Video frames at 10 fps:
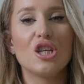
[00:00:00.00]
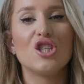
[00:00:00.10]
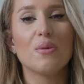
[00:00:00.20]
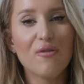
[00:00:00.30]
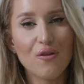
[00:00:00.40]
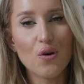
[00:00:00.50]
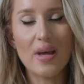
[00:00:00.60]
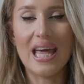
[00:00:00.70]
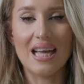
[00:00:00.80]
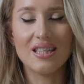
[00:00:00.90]
So before we
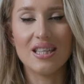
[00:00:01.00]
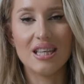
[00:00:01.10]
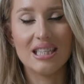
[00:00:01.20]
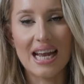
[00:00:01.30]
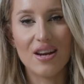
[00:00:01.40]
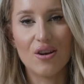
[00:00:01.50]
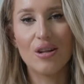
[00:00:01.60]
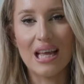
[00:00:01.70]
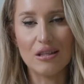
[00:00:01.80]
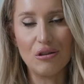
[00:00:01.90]
get into the technical
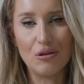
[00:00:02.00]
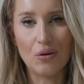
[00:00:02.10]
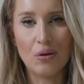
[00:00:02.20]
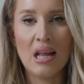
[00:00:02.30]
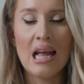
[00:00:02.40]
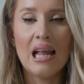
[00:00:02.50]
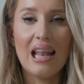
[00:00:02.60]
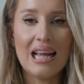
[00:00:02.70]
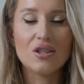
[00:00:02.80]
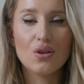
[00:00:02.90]
install,
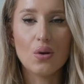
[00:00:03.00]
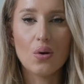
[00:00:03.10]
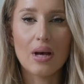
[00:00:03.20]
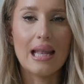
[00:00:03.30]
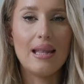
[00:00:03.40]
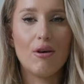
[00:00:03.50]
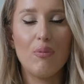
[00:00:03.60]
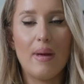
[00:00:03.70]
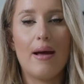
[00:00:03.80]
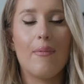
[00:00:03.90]
let's talk a little
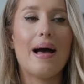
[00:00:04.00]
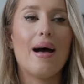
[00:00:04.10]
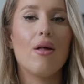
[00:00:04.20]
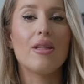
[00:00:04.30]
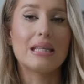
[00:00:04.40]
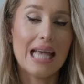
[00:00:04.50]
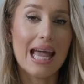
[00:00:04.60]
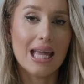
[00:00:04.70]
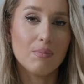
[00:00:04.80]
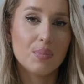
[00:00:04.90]
bit about the
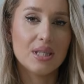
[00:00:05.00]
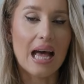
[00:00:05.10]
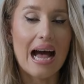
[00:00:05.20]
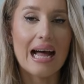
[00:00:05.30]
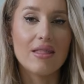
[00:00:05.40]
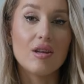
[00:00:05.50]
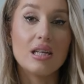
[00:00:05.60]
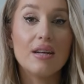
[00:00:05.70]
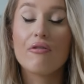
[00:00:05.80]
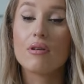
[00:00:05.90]
tapes and the
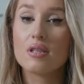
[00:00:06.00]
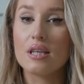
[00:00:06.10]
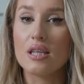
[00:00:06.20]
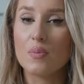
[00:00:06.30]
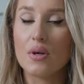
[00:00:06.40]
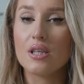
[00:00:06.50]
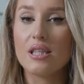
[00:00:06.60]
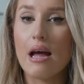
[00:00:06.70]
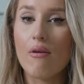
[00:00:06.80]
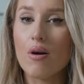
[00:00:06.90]
differences, because
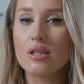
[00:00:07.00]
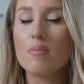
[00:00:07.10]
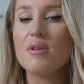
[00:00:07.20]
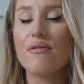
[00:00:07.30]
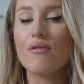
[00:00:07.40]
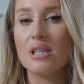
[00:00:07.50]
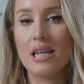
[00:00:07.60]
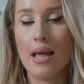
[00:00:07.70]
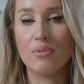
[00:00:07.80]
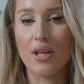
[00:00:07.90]
there are some different
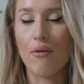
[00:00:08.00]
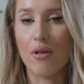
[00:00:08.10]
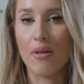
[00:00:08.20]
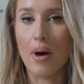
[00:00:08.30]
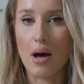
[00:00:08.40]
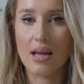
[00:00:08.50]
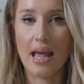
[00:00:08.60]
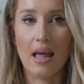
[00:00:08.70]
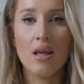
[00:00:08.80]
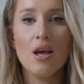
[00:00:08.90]
tapes that are on the
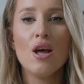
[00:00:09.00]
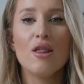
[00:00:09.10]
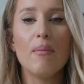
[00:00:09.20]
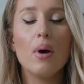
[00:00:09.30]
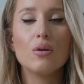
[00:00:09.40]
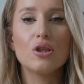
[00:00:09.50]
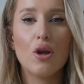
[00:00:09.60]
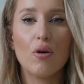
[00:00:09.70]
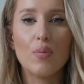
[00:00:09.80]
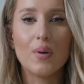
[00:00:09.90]
market. The most
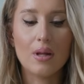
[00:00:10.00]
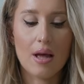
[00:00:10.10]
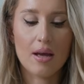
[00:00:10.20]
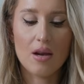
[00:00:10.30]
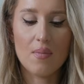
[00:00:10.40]
notable are going to